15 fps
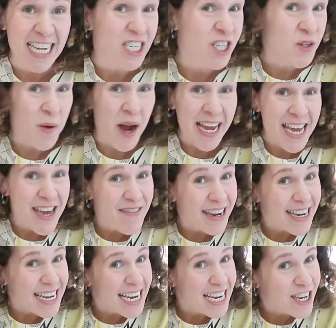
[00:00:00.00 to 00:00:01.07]
Do I
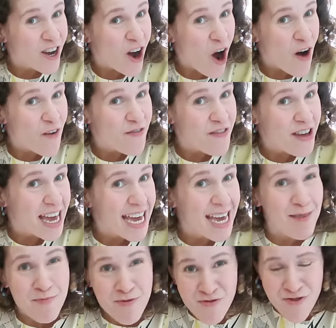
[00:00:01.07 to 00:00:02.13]
even need
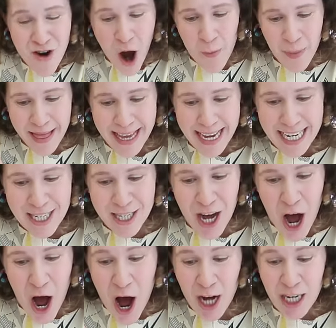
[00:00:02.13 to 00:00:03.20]
coffee? Probably
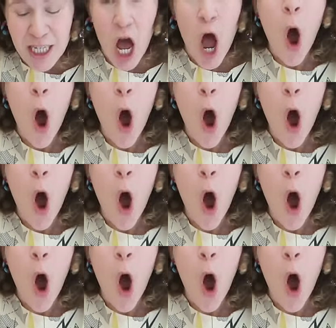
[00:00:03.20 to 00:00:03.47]
not.